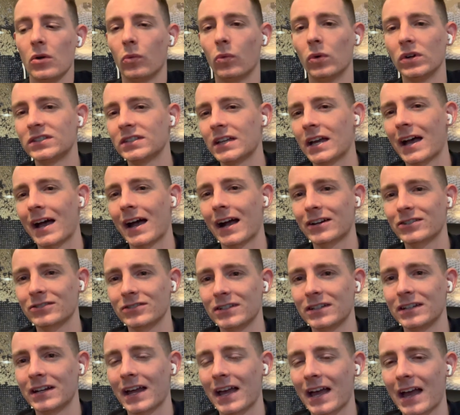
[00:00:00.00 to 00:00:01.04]
What's
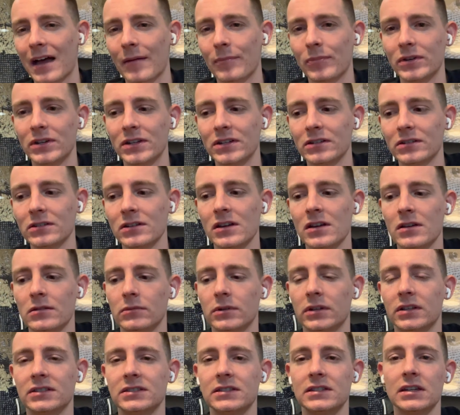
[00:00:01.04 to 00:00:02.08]
actually going to happen here?
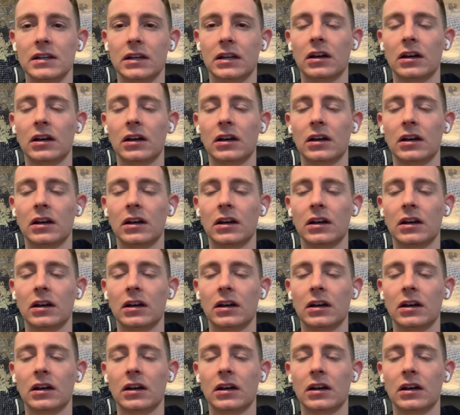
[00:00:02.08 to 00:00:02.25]
Because the